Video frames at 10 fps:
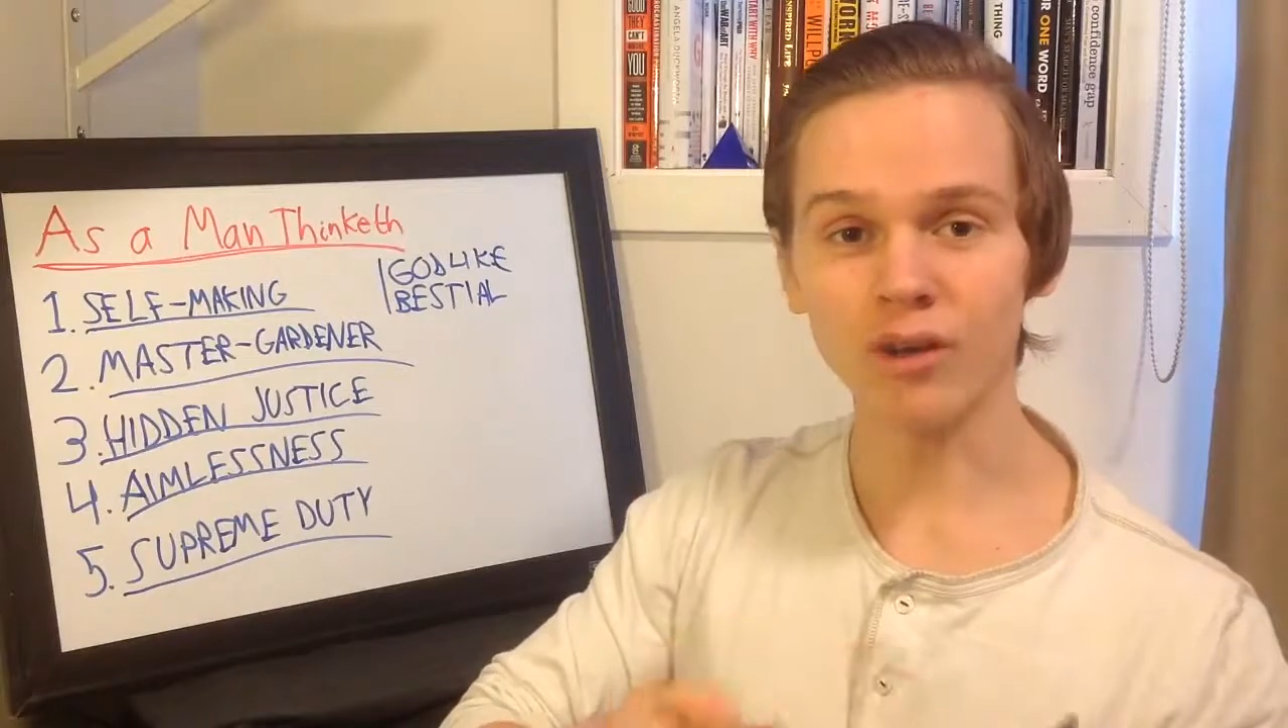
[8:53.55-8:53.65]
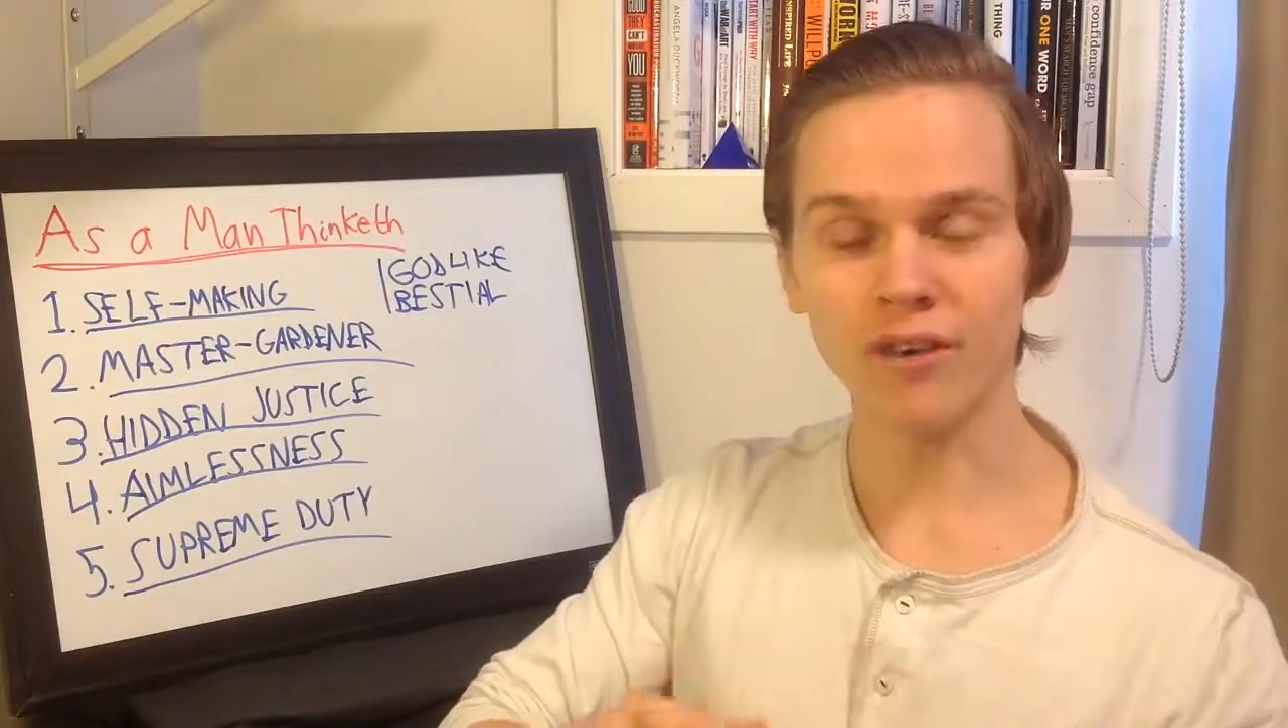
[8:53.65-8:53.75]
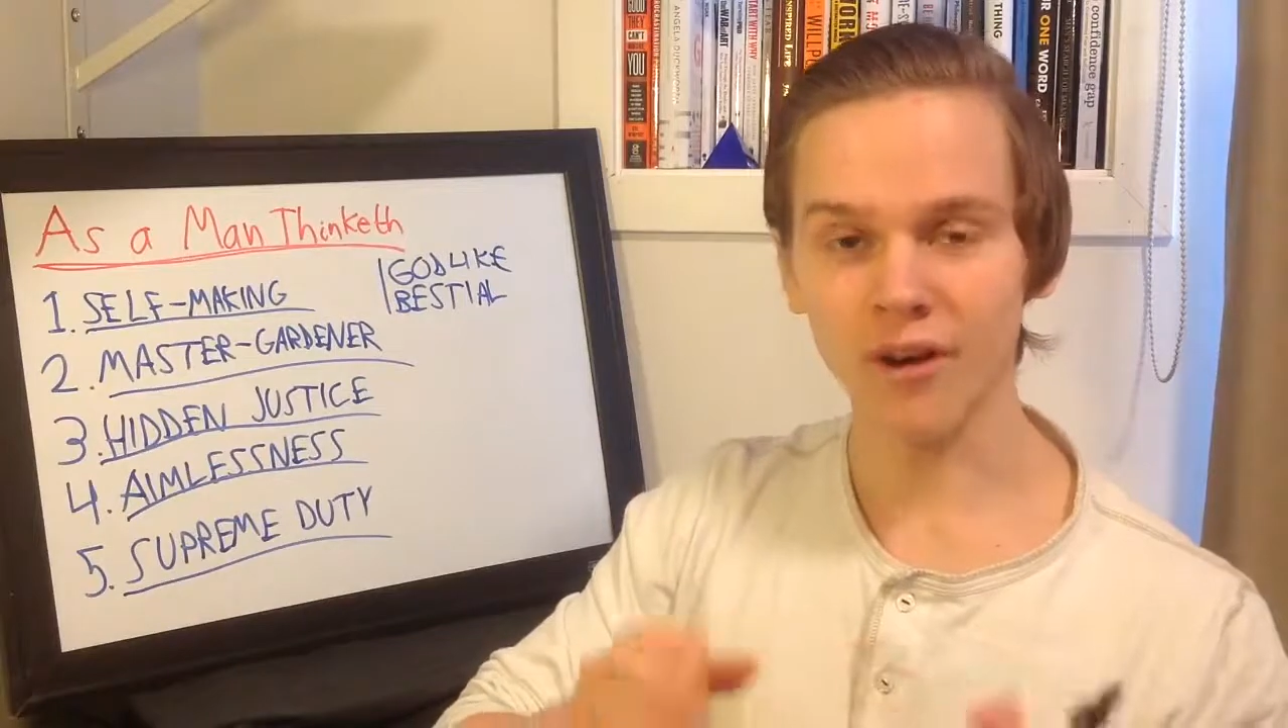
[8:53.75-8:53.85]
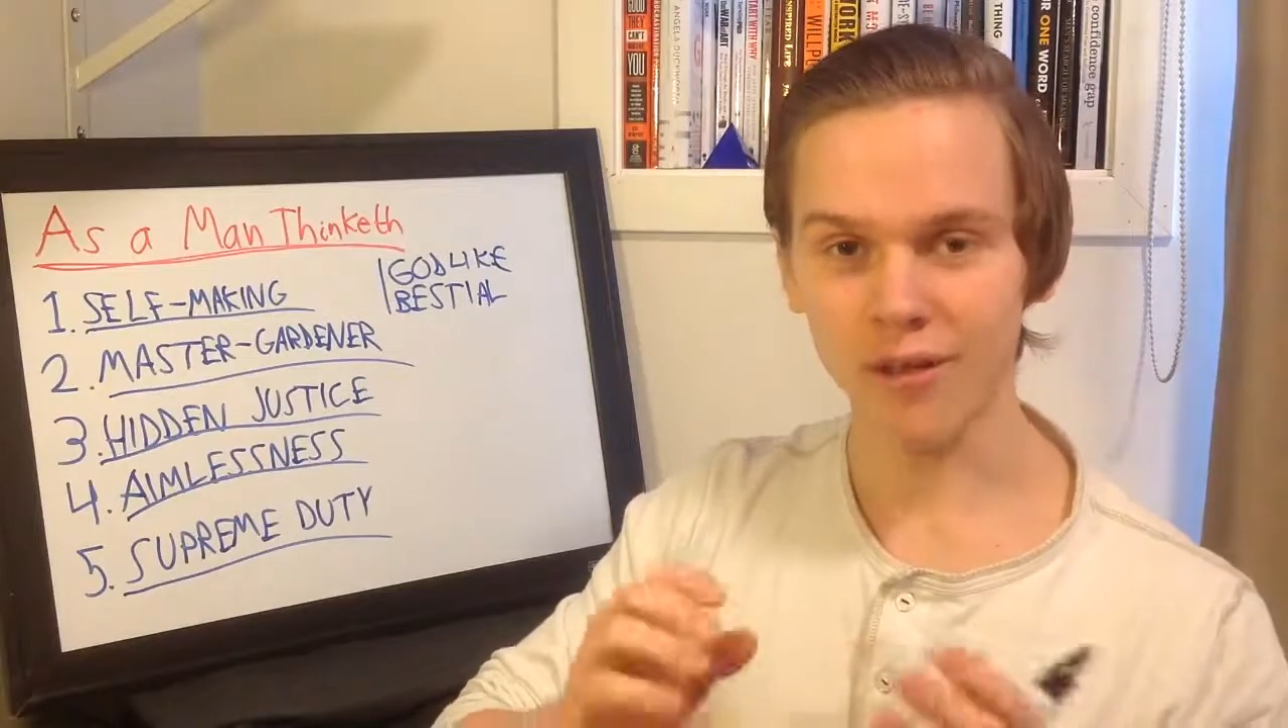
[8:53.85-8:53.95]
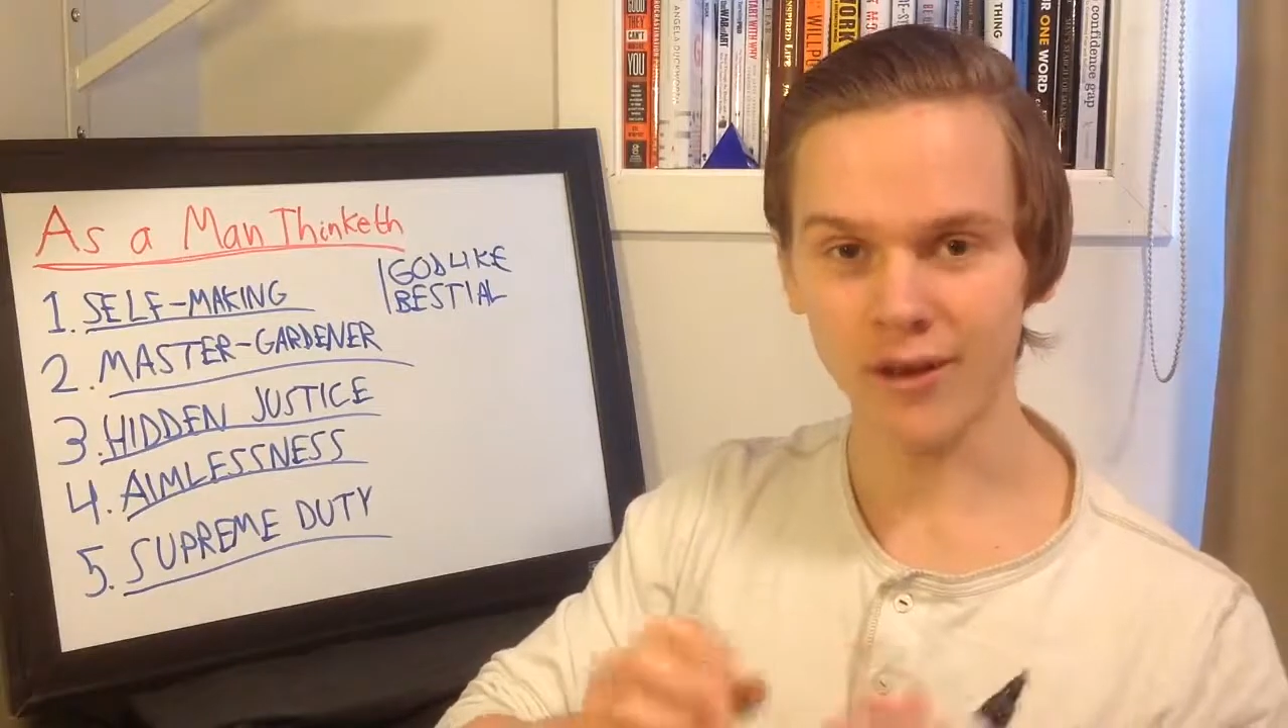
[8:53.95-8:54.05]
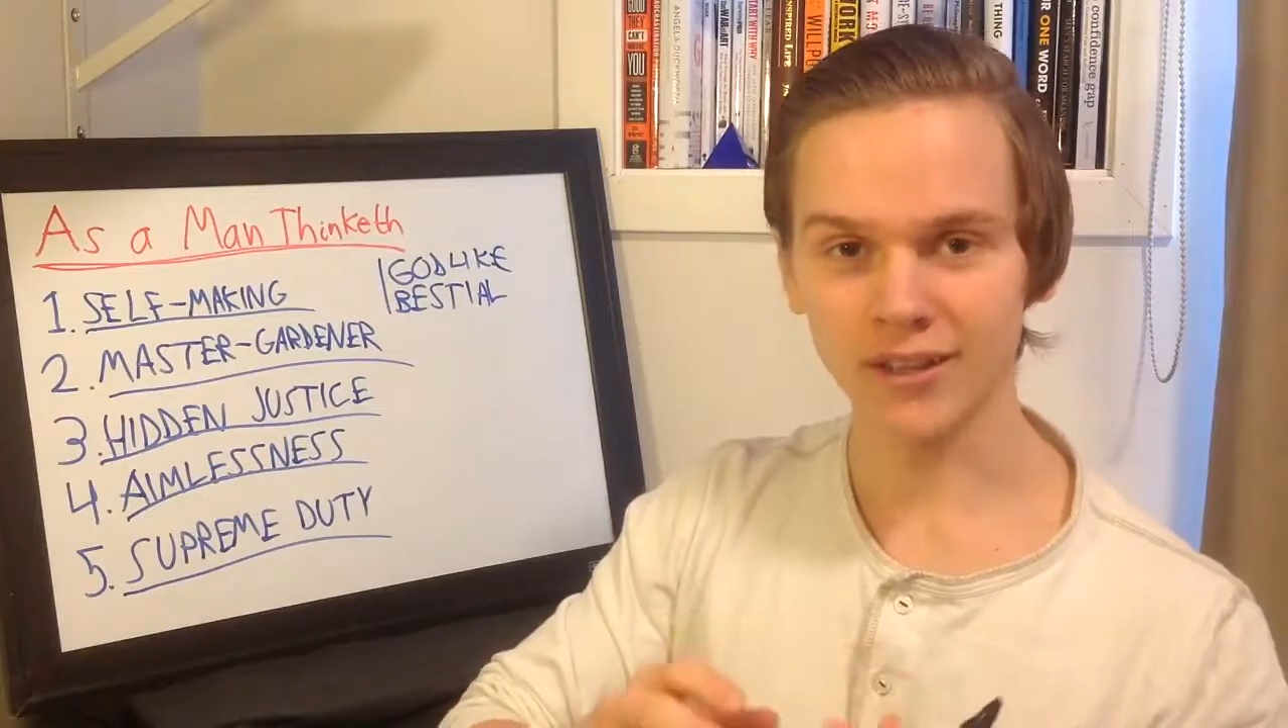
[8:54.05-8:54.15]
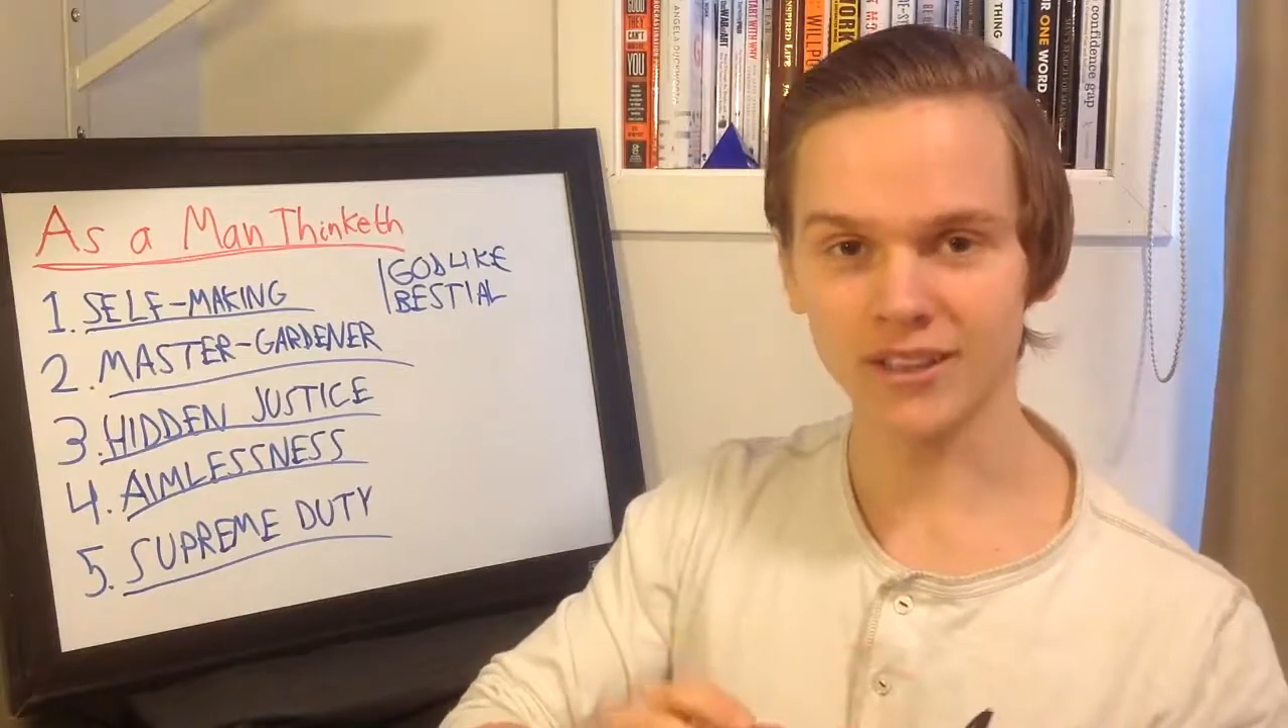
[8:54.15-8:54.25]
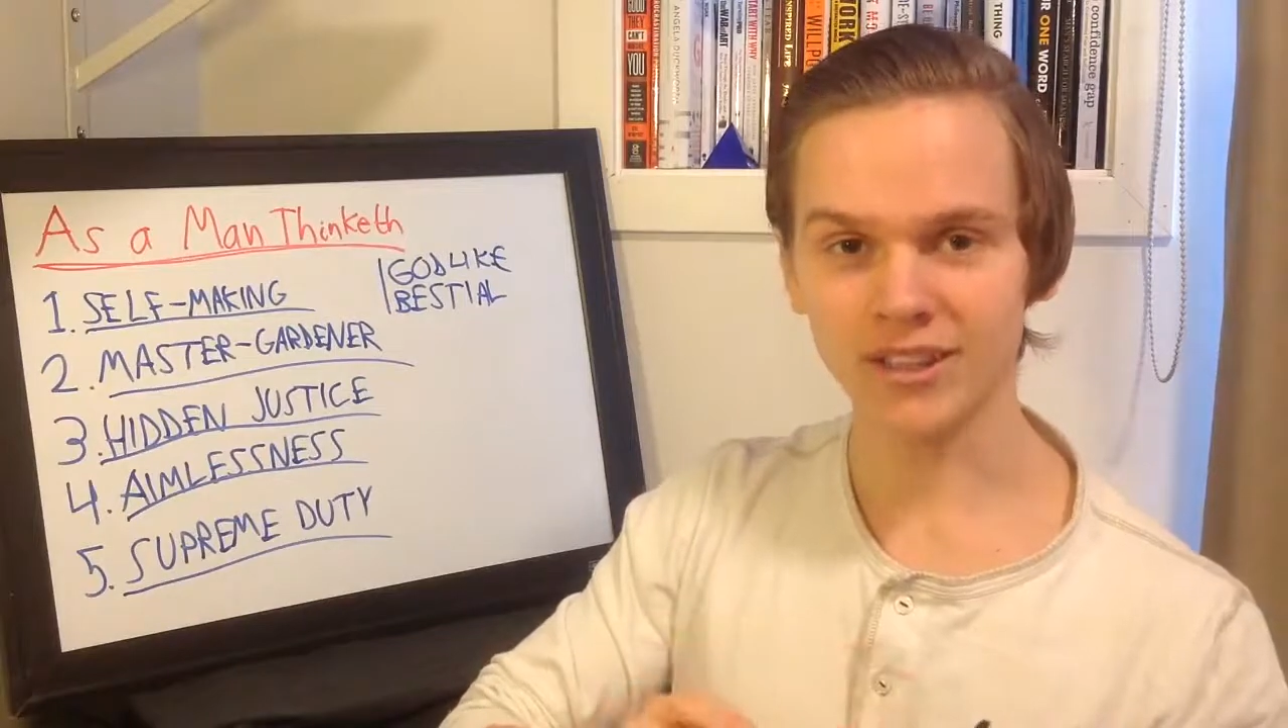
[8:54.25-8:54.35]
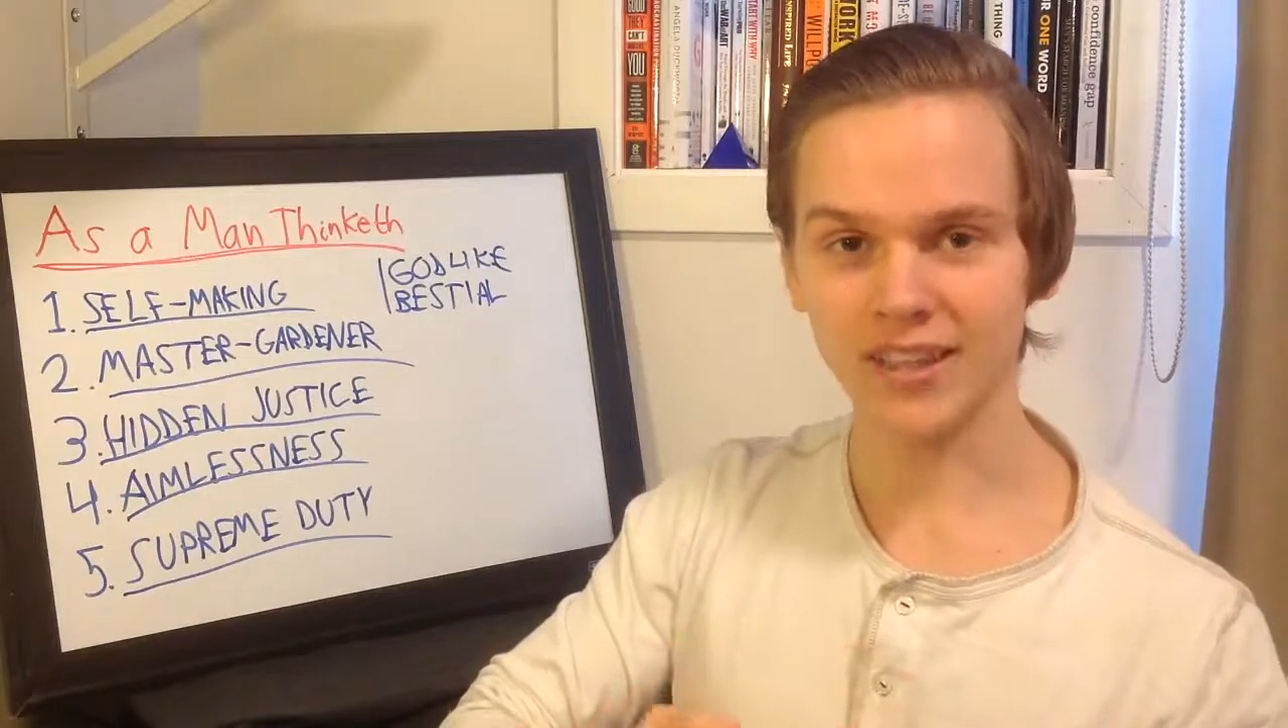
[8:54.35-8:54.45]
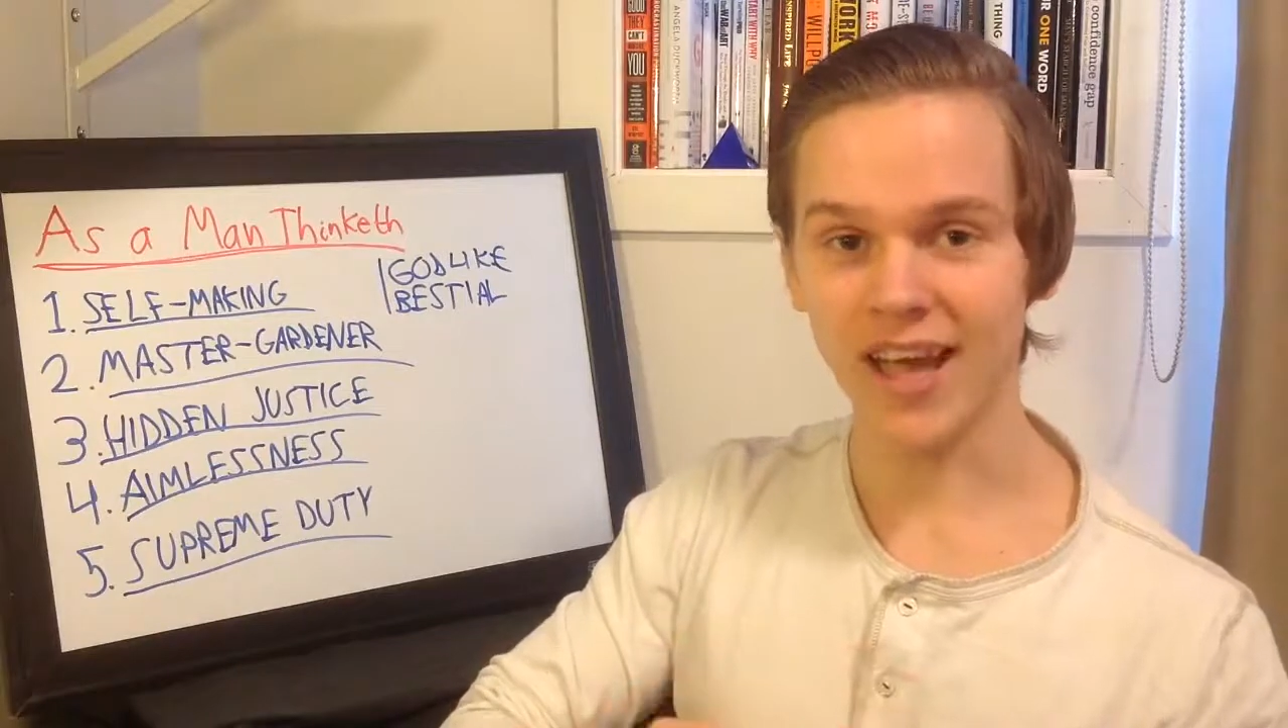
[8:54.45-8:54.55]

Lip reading: of our thoughts